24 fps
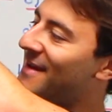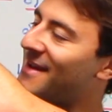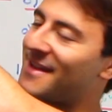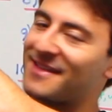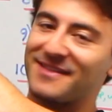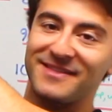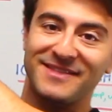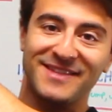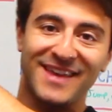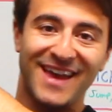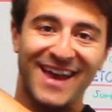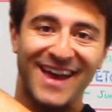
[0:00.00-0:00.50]

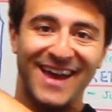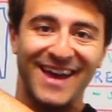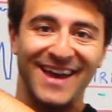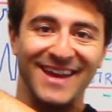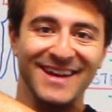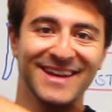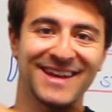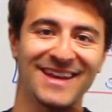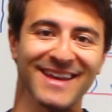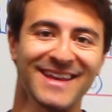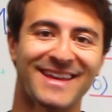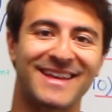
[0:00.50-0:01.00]
in
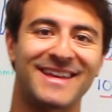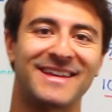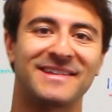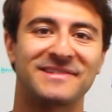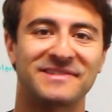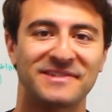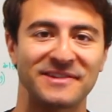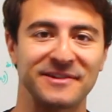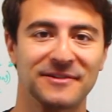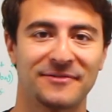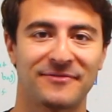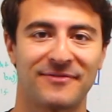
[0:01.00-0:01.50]
10
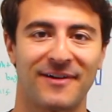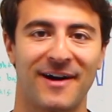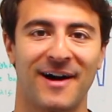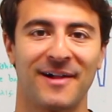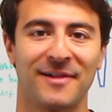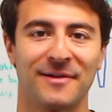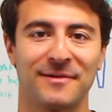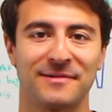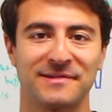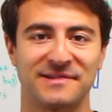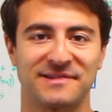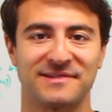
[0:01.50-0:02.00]
easy to
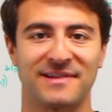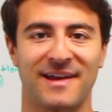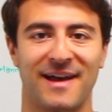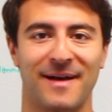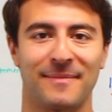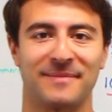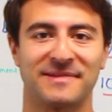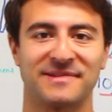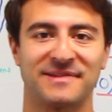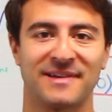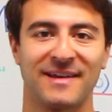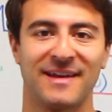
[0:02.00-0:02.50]
follow
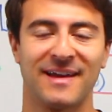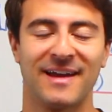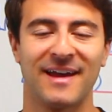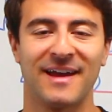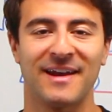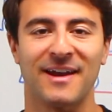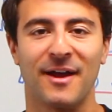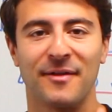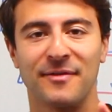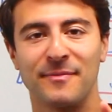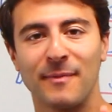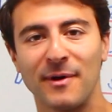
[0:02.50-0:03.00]
steps.
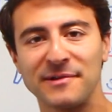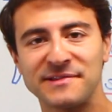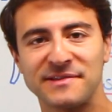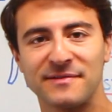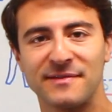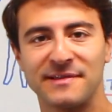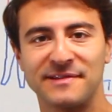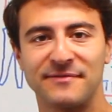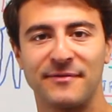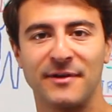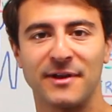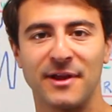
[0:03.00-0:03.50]
Now, most
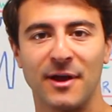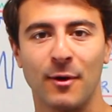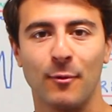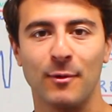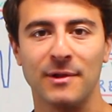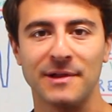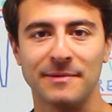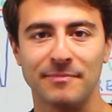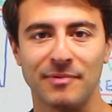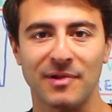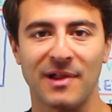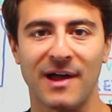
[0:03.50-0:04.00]
of this video
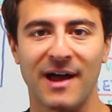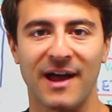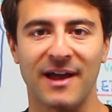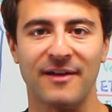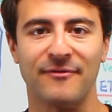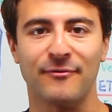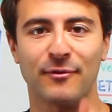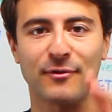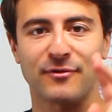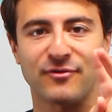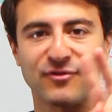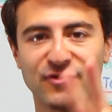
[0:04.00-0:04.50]
will apply
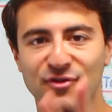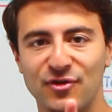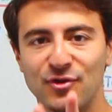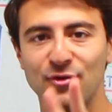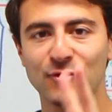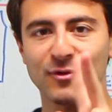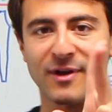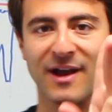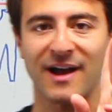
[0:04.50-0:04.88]
for two